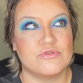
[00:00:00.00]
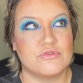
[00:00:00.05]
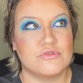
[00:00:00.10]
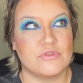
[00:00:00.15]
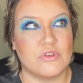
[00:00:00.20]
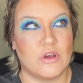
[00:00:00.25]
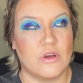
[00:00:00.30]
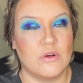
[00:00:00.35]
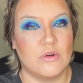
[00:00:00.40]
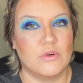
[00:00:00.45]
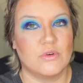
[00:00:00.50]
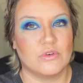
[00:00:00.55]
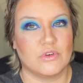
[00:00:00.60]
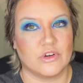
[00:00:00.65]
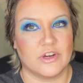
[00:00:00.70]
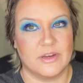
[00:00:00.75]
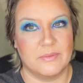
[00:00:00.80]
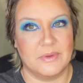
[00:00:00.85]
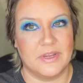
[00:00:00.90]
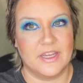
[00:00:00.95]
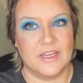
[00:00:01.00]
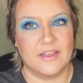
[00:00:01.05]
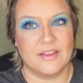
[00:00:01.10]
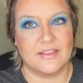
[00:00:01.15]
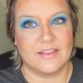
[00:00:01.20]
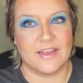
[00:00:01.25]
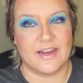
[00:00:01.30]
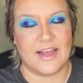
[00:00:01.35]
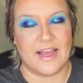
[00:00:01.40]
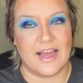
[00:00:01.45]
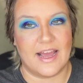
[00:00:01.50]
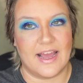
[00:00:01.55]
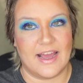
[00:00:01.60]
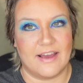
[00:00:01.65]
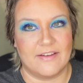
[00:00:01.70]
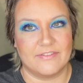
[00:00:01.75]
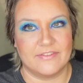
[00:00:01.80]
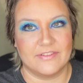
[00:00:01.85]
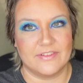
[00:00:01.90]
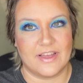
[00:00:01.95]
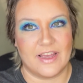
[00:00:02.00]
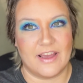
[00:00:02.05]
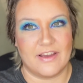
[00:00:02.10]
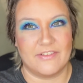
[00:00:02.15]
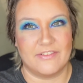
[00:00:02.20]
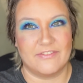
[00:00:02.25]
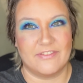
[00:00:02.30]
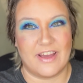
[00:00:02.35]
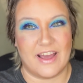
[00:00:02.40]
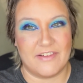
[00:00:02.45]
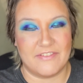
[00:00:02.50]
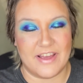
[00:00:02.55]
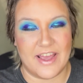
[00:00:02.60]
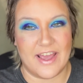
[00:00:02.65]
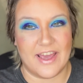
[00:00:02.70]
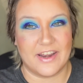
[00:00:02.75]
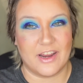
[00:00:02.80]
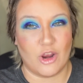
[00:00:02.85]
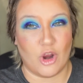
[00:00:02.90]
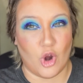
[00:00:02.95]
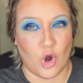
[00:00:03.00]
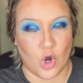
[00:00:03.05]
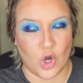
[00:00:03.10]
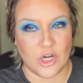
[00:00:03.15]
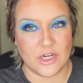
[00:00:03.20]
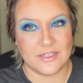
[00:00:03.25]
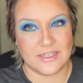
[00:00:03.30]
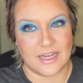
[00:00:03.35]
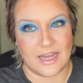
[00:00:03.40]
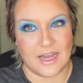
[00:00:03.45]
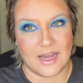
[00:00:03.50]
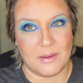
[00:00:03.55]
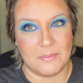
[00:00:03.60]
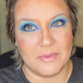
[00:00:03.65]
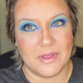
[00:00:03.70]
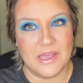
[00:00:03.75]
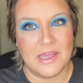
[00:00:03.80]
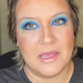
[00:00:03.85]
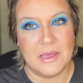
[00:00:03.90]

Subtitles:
so creamy that I've had a hard time